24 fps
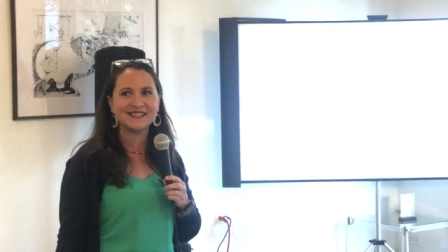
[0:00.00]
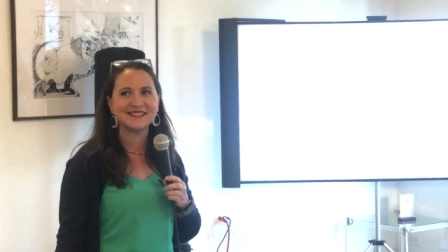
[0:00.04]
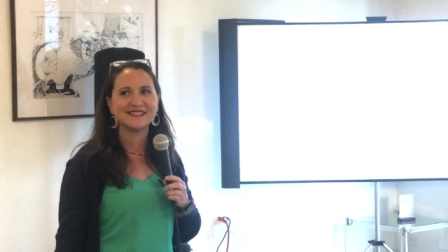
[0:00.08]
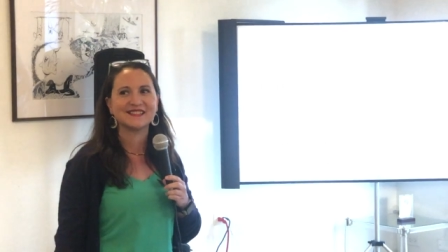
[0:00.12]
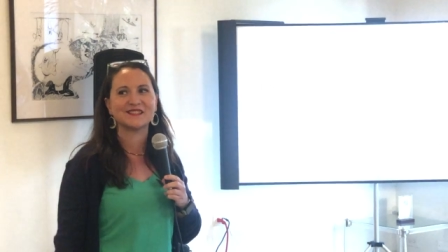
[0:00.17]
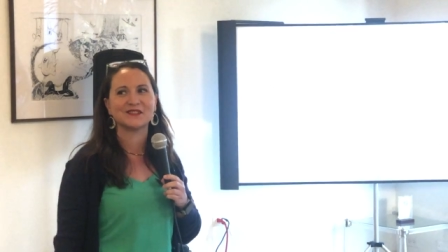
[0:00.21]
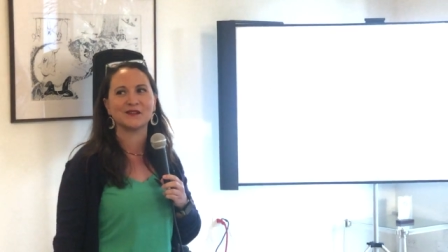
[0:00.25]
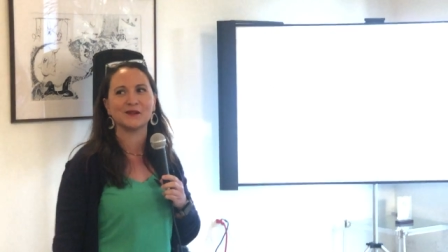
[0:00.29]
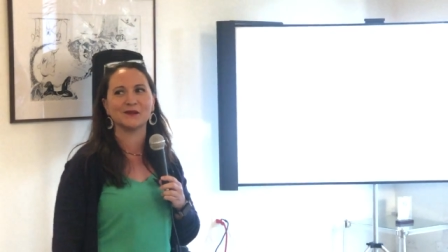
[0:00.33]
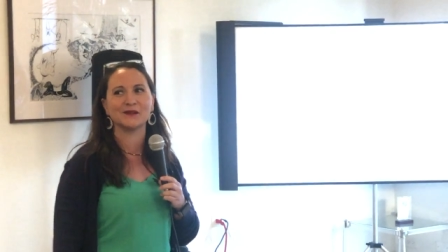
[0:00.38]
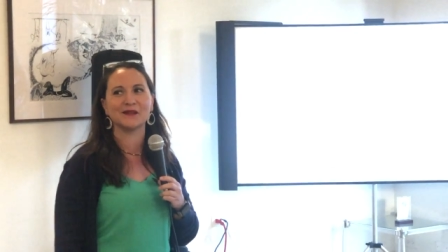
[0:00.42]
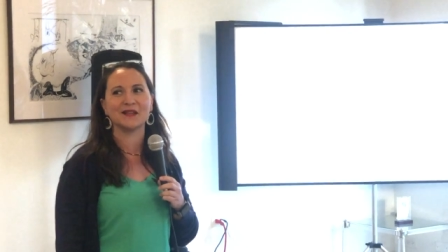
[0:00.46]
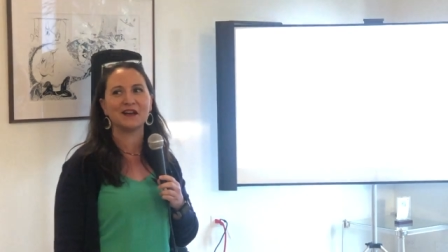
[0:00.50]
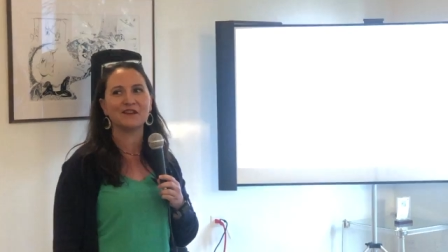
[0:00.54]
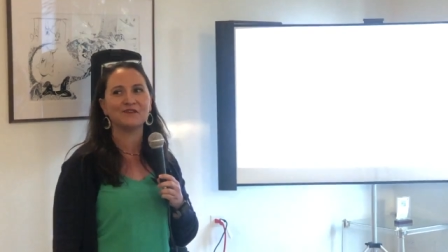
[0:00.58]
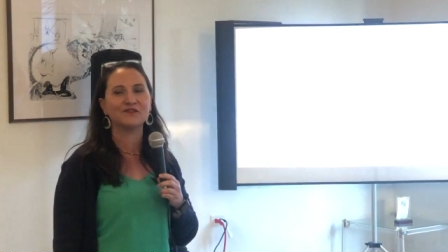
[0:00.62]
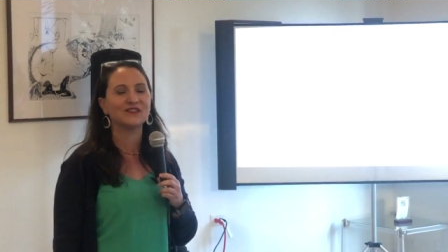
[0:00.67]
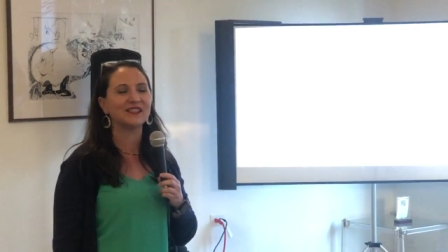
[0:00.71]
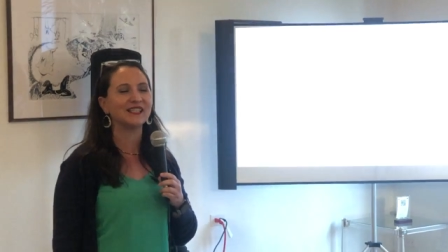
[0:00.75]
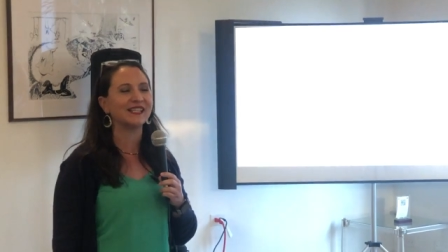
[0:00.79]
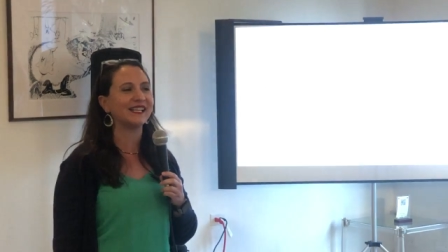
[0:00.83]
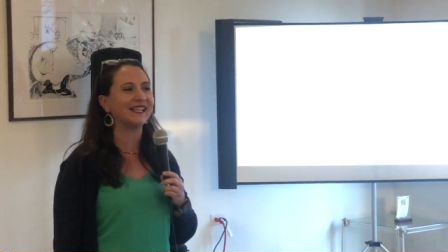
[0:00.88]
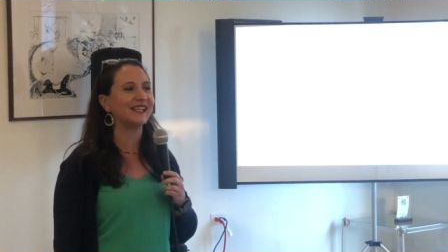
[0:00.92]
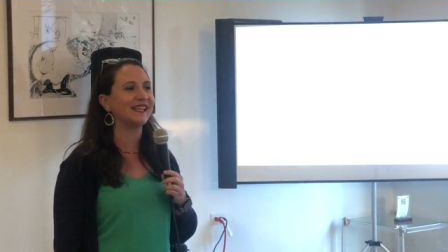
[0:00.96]
It's so
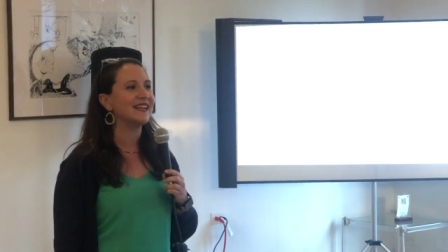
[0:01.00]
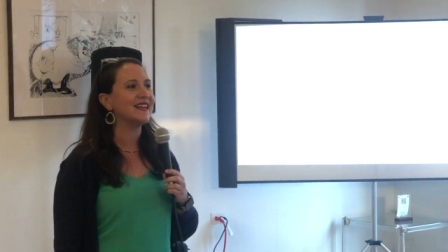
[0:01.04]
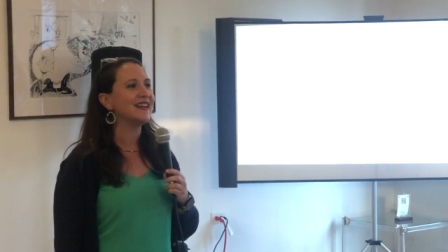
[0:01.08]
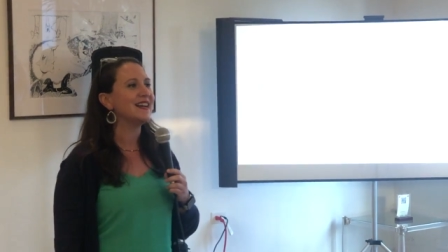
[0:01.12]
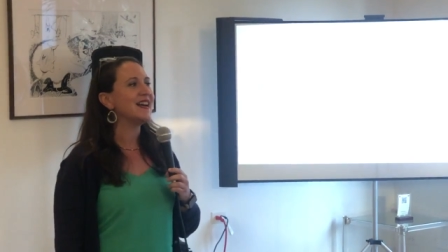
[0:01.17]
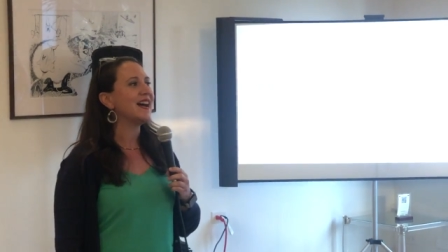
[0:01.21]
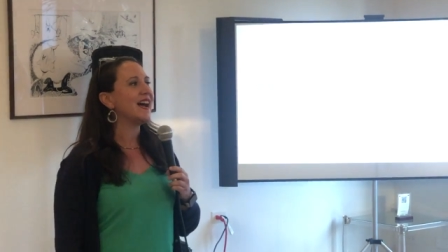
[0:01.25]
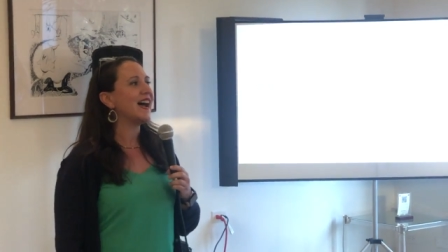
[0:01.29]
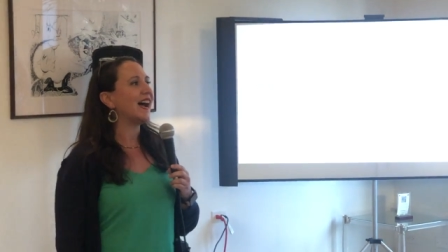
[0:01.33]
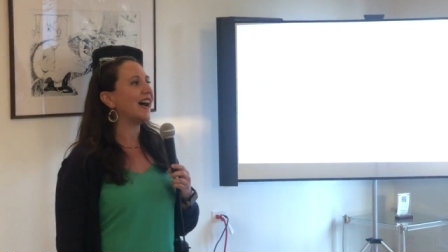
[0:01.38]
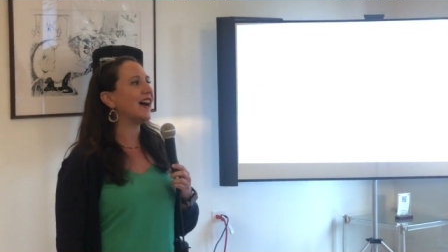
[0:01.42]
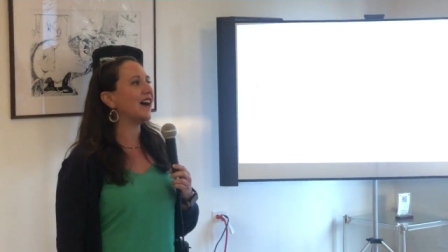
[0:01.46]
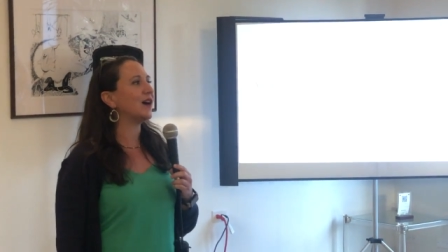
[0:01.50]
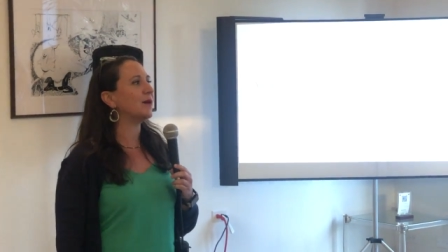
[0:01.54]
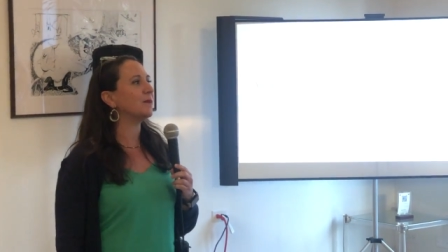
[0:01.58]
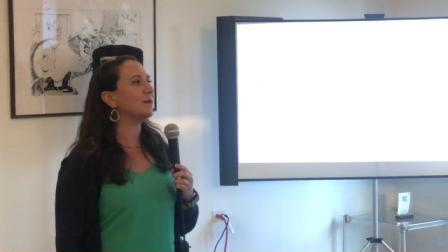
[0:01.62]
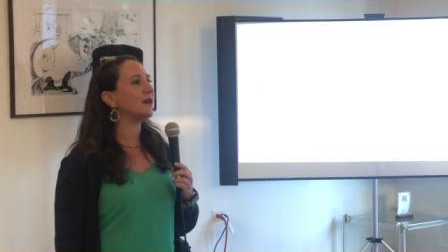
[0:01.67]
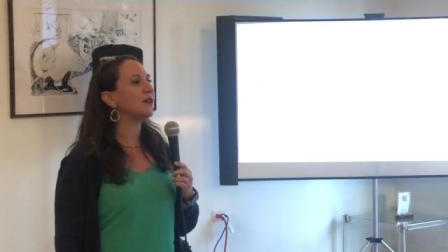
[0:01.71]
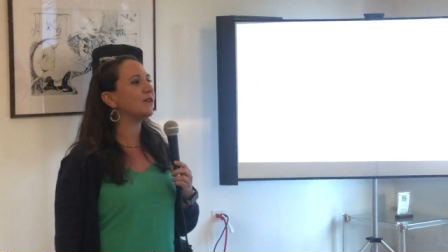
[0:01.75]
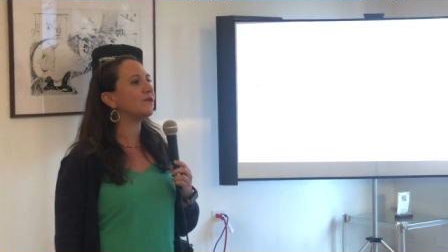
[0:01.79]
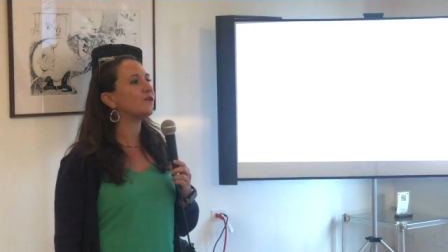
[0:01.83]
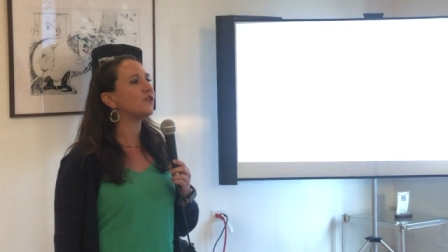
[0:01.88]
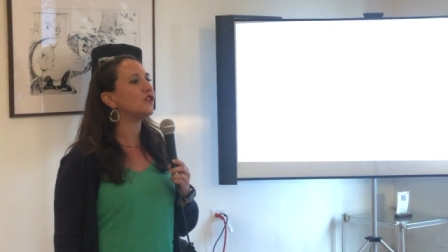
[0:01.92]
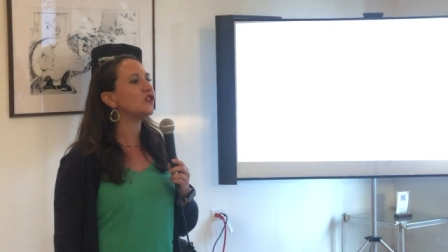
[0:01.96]
lovely.
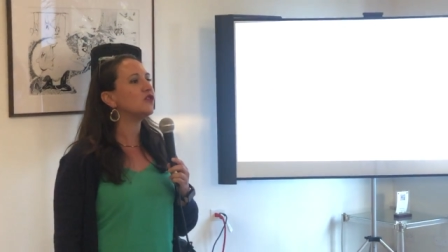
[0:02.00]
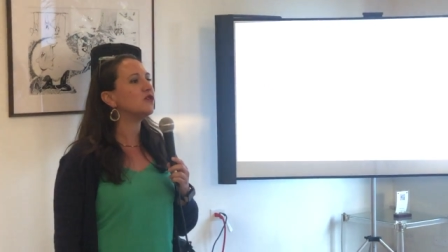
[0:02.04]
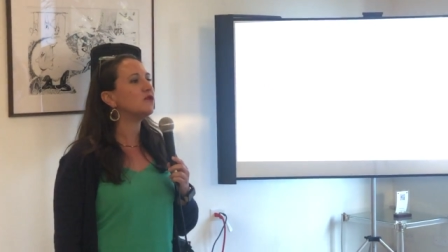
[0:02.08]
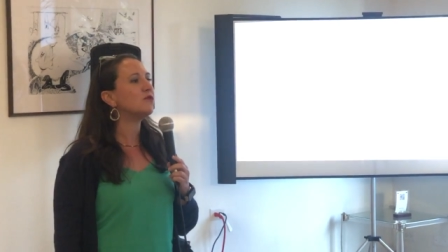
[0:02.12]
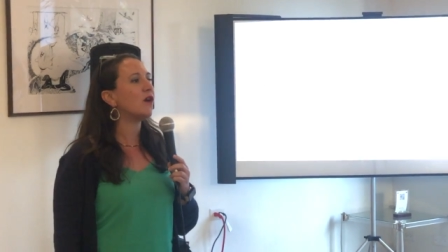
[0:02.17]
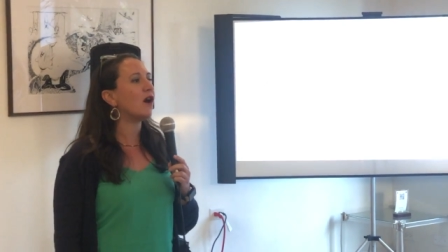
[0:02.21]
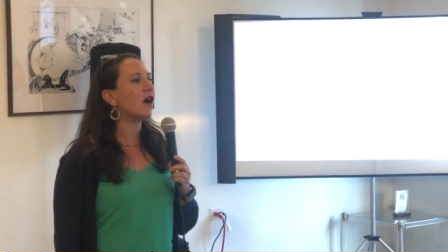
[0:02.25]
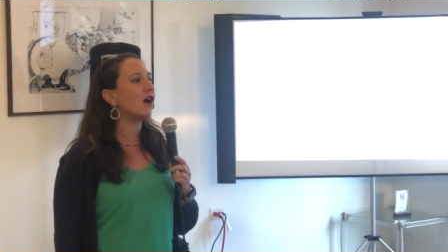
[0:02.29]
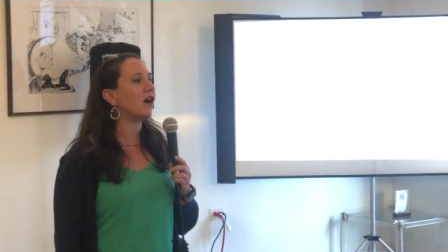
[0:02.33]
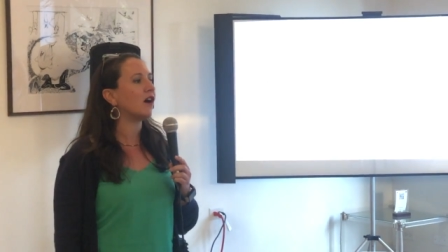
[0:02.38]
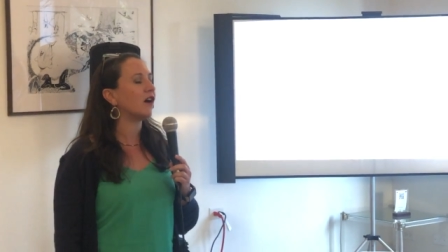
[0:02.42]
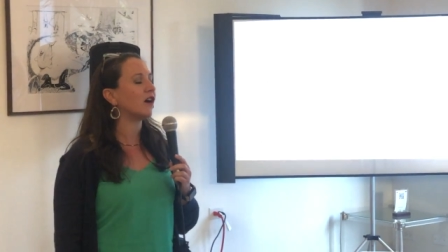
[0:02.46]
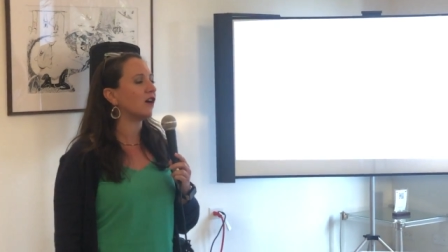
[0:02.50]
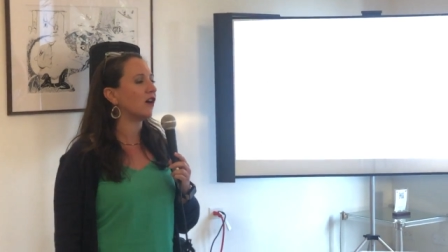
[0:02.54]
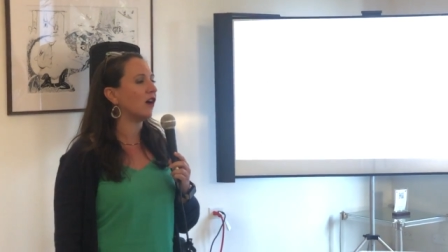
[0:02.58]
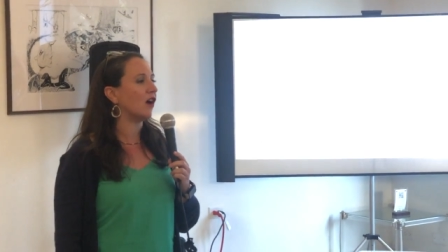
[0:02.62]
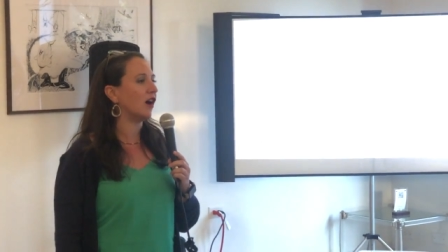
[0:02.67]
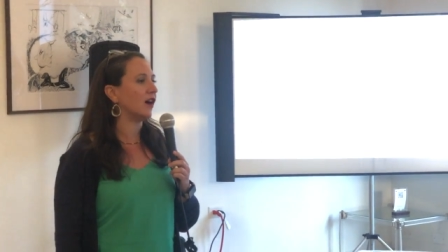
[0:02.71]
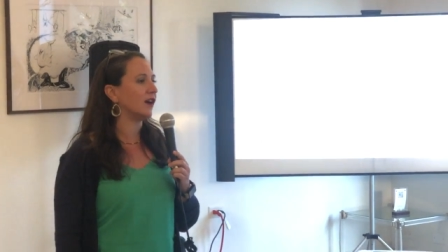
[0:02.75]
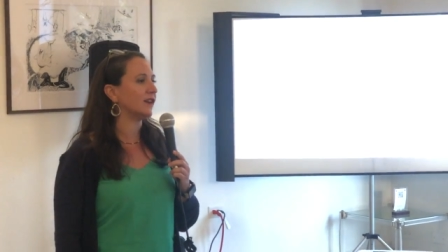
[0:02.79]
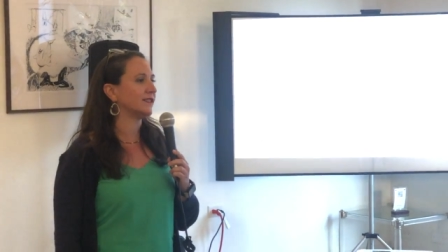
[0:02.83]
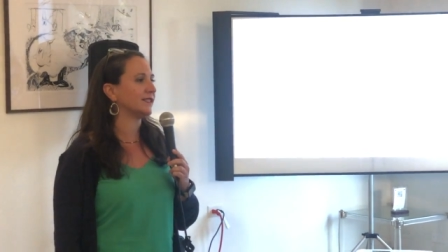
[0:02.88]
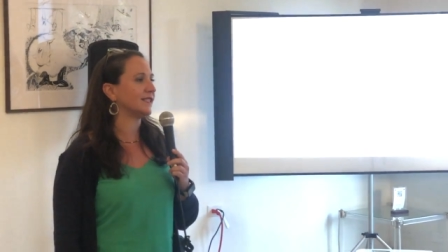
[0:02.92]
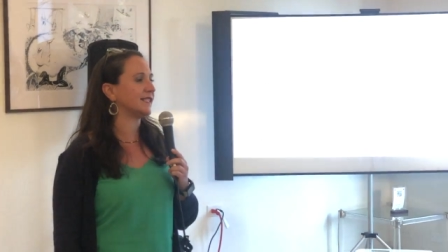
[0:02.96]
If you are
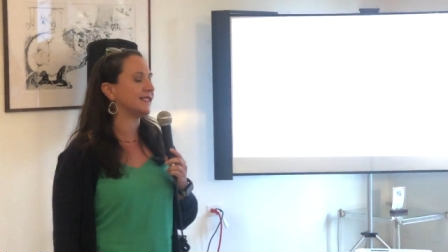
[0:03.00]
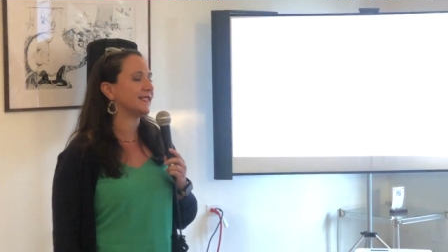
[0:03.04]
on